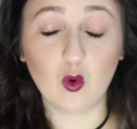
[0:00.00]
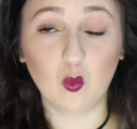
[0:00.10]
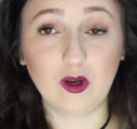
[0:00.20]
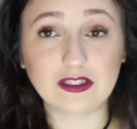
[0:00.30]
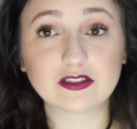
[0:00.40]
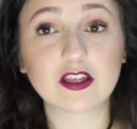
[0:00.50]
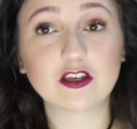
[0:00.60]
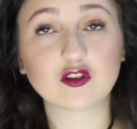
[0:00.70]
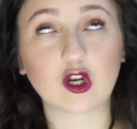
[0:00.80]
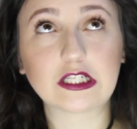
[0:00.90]

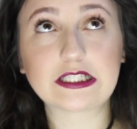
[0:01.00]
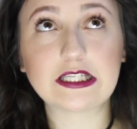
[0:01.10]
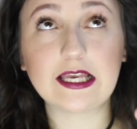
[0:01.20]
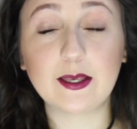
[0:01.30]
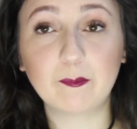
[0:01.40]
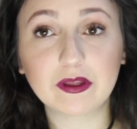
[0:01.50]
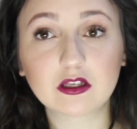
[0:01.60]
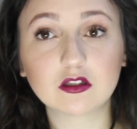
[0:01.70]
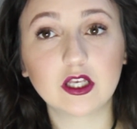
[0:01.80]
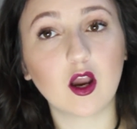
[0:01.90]
Wednesdays are
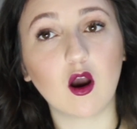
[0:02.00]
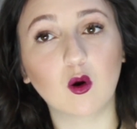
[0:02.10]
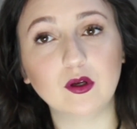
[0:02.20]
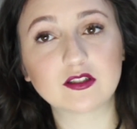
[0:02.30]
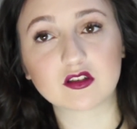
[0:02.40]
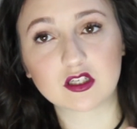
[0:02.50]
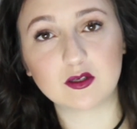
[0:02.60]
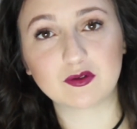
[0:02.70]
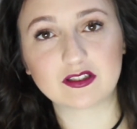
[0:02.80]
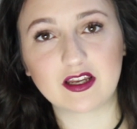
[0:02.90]
typically always the
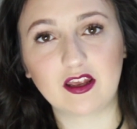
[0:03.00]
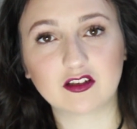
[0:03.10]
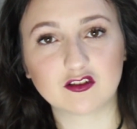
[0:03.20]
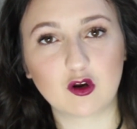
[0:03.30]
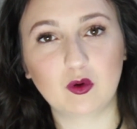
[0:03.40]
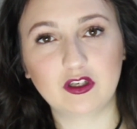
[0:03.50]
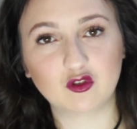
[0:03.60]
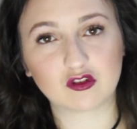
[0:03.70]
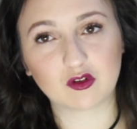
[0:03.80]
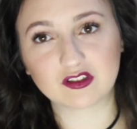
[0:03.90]
cheapest day, because no one
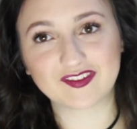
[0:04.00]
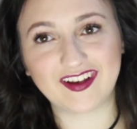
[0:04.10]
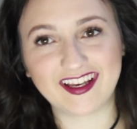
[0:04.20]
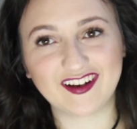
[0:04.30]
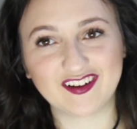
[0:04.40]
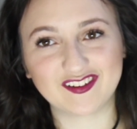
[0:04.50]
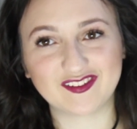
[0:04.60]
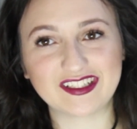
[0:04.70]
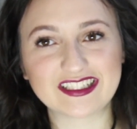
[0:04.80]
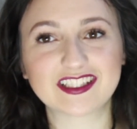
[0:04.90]
usually wants to fly out on a
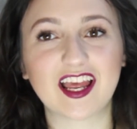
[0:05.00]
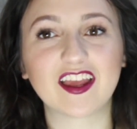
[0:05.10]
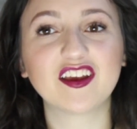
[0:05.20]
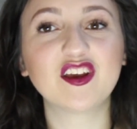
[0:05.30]
Wednesday.